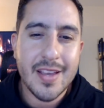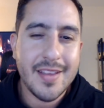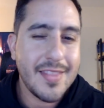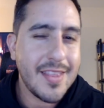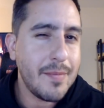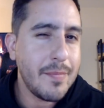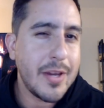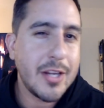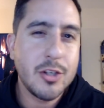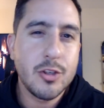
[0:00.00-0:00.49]

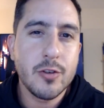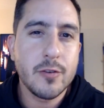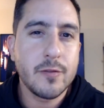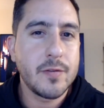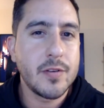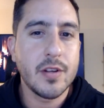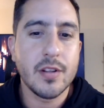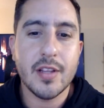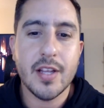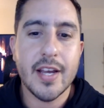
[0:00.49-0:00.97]
It made you
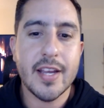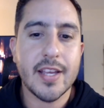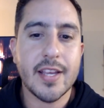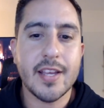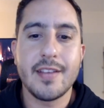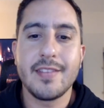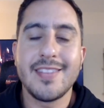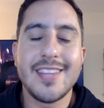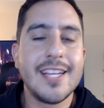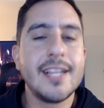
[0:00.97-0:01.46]
feel
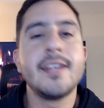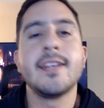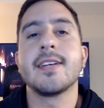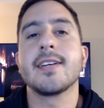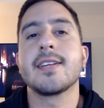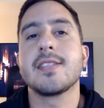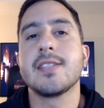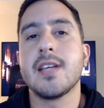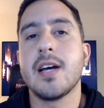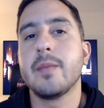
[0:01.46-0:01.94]
like they didn't
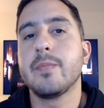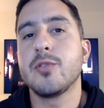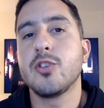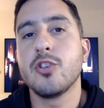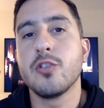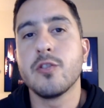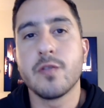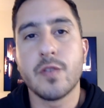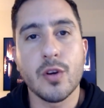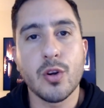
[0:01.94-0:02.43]
accept
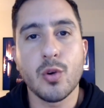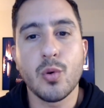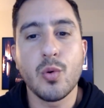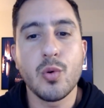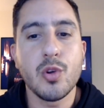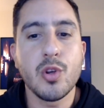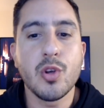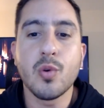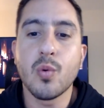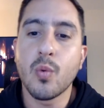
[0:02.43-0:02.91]
you for who
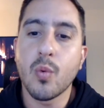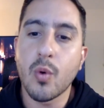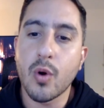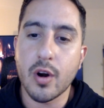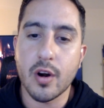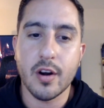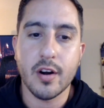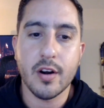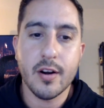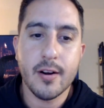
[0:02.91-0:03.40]
you
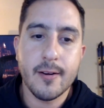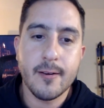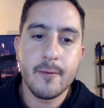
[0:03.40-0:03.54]
were.